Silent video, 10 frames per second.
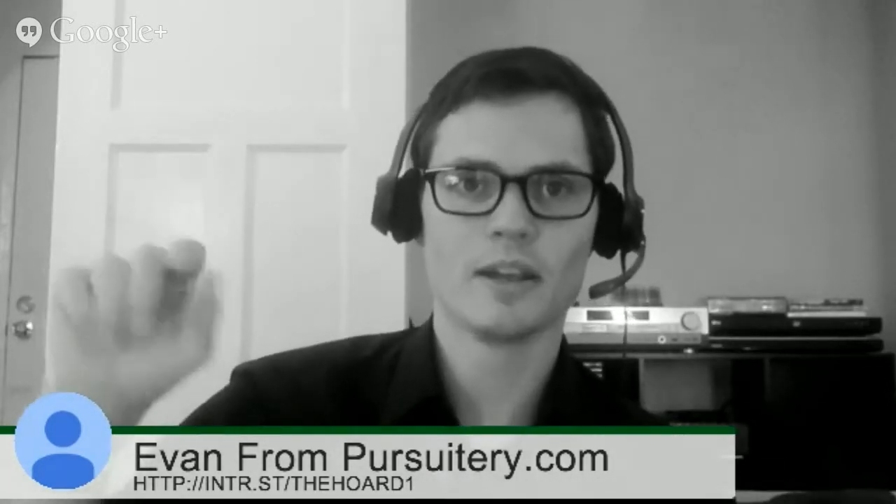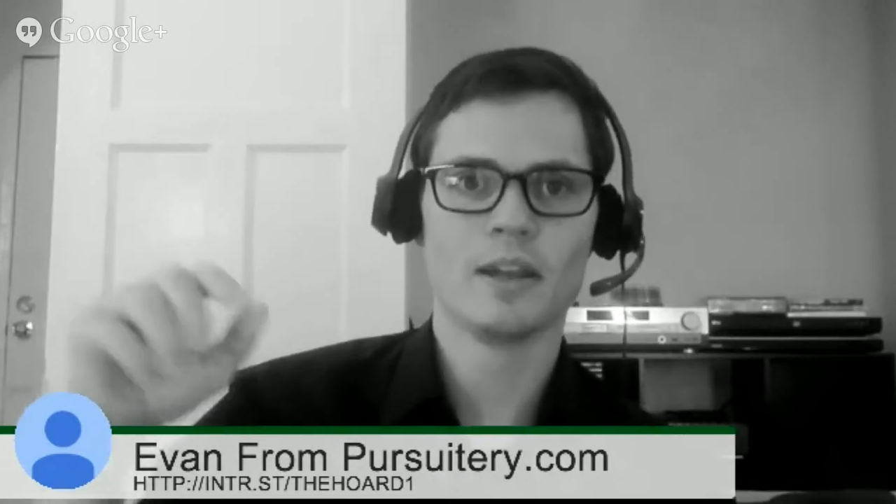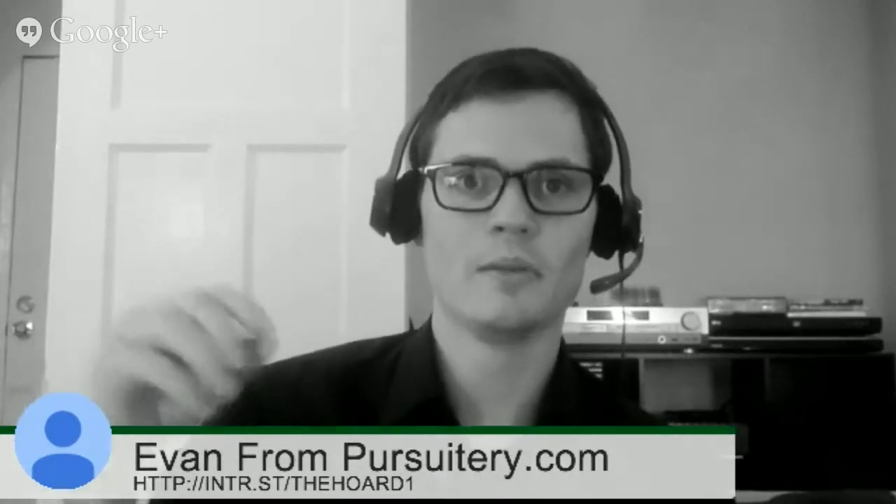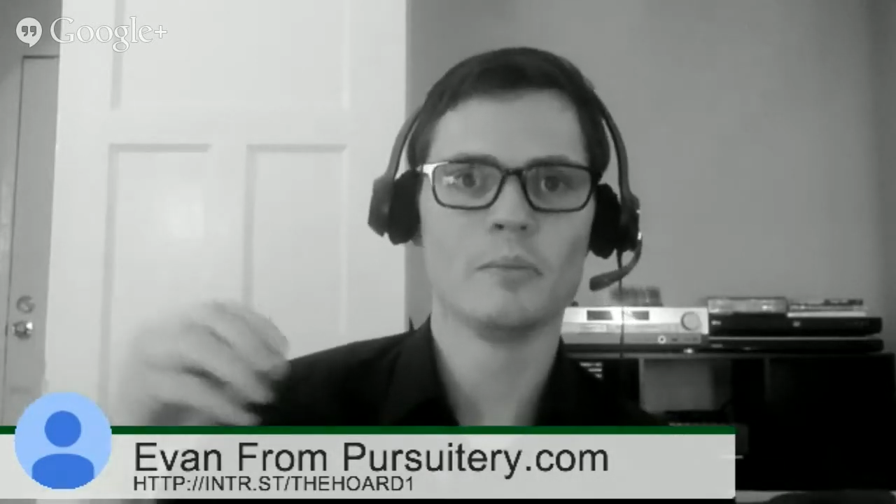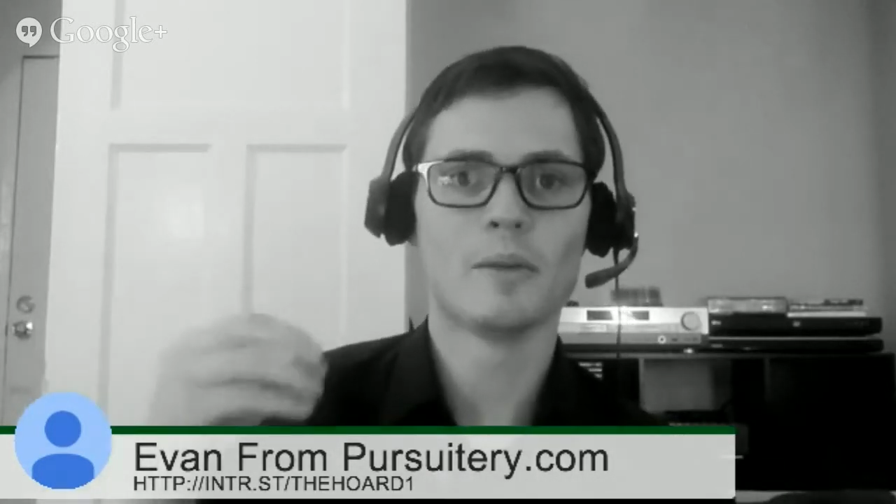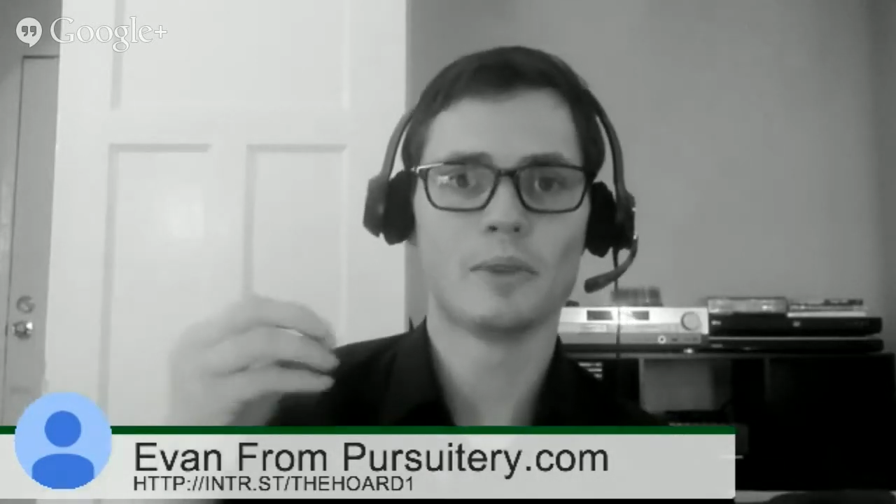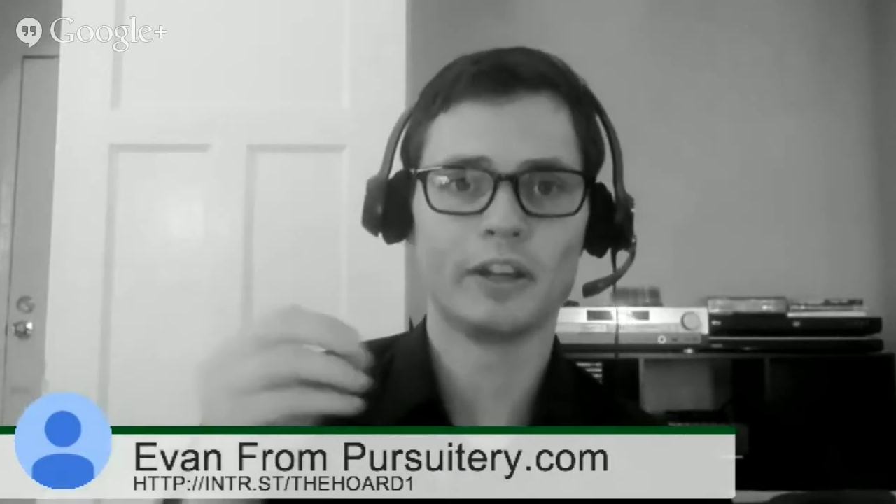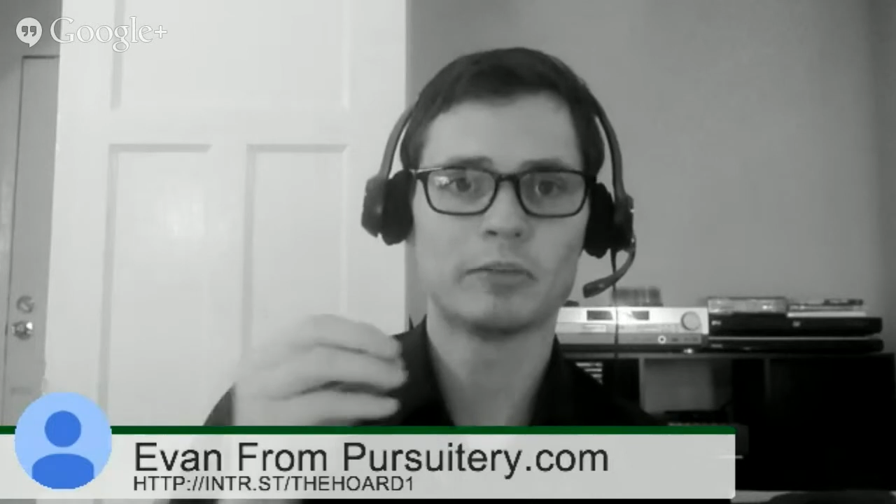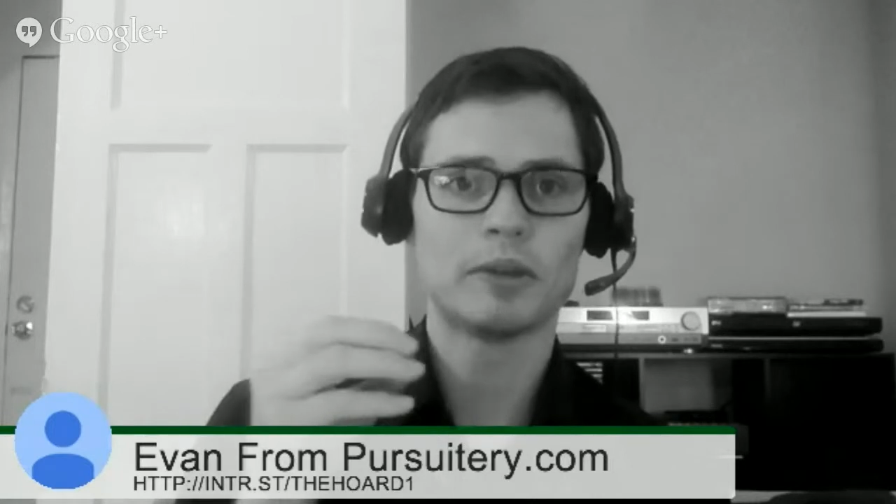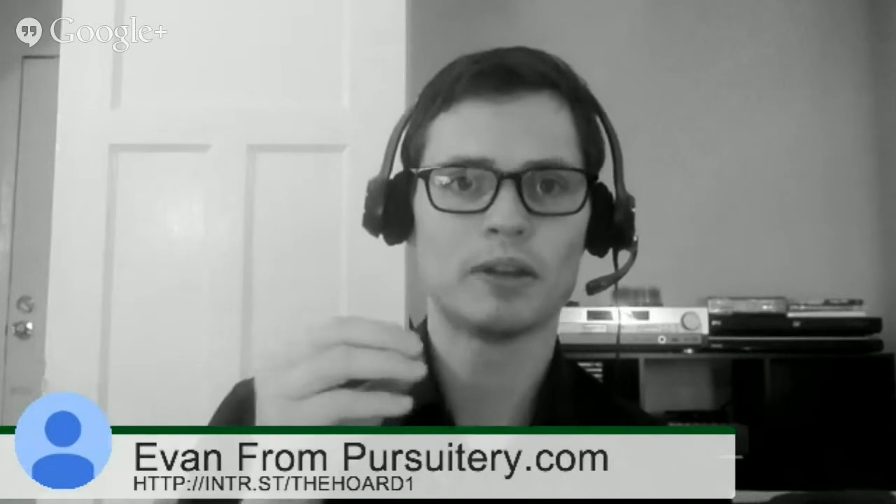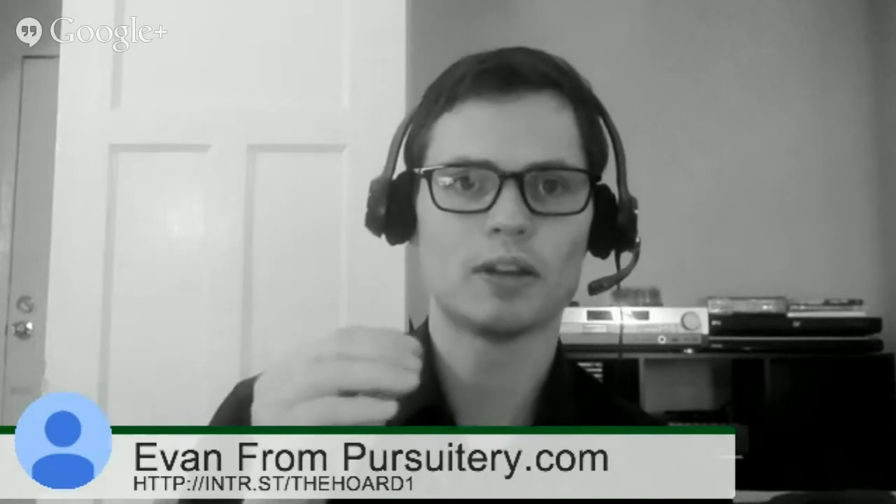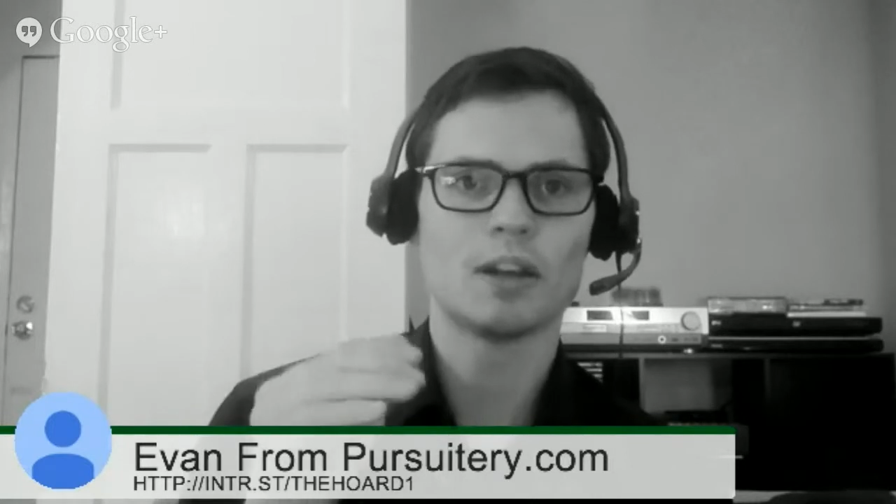And by placement,